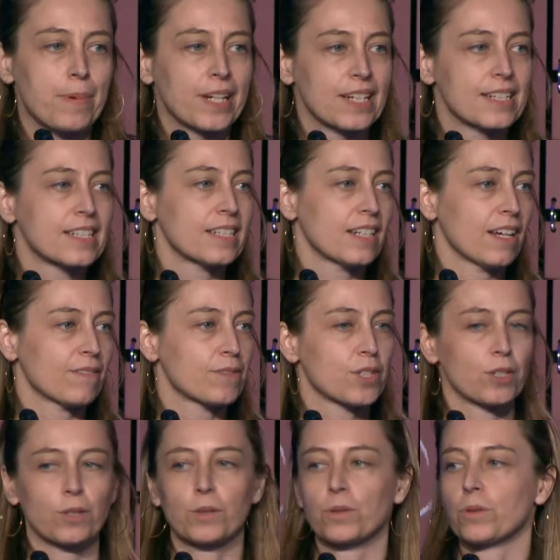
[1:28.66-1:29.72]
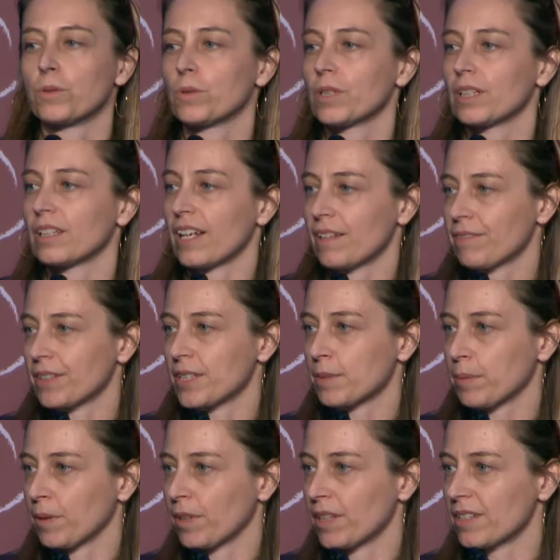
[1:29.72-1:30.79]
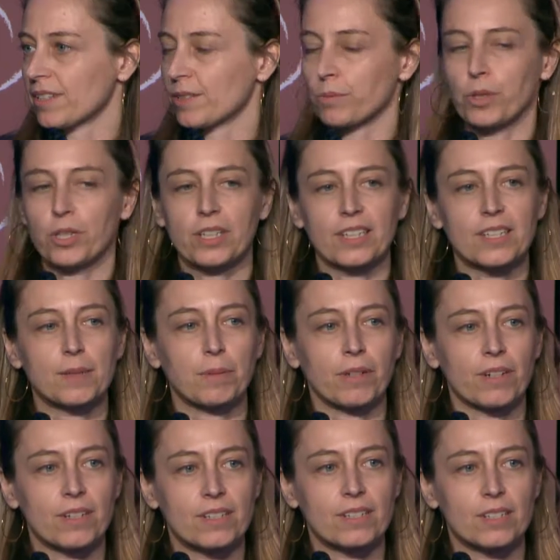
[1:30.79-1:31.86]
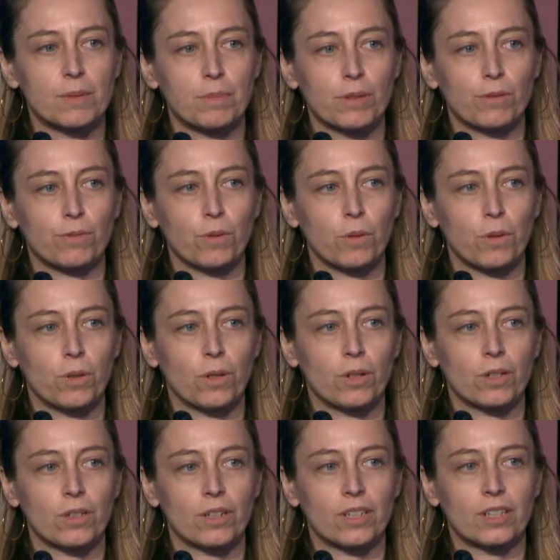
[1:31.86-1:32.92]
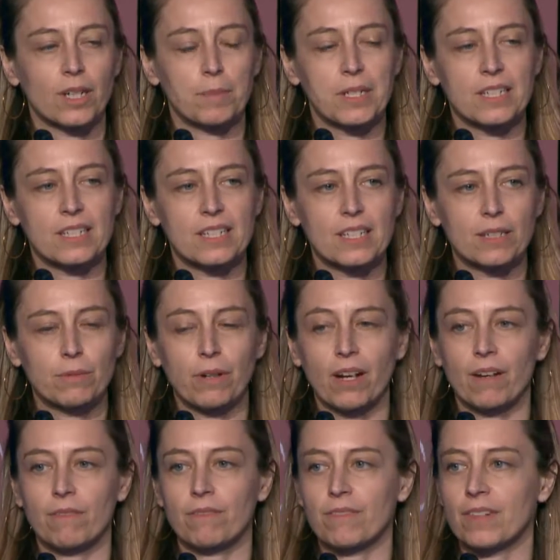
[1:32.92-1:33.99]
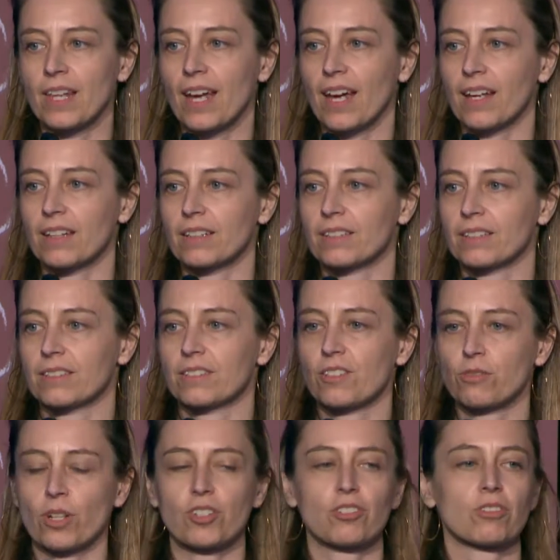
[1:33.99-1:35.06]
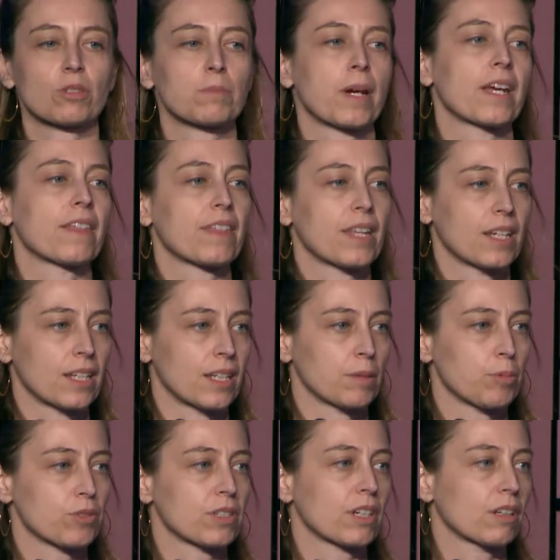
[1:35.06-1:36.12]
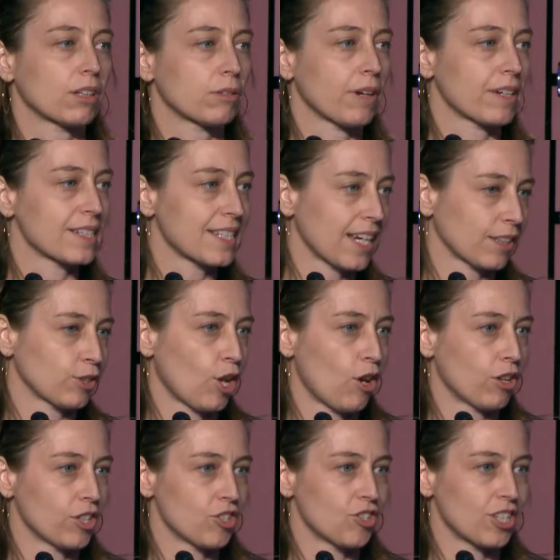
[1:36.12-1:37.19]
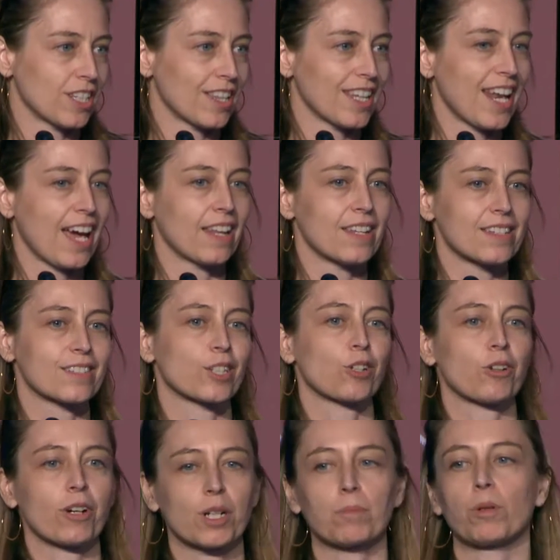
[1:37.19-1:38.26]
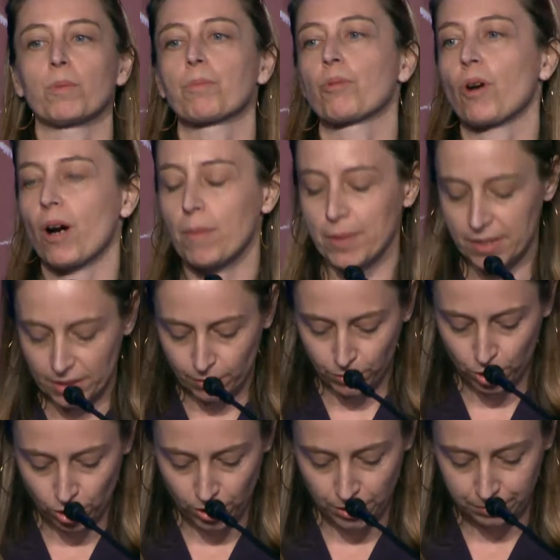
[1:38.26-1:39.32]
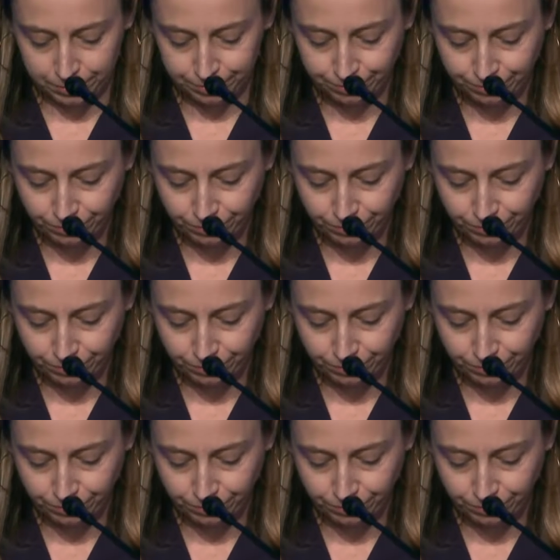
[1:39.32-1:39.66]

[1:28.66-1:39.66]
But I did have 2 life experiences, work experiences before coming to D-Rev that structured my thinking, particularly around technology that had this incredible promise of good.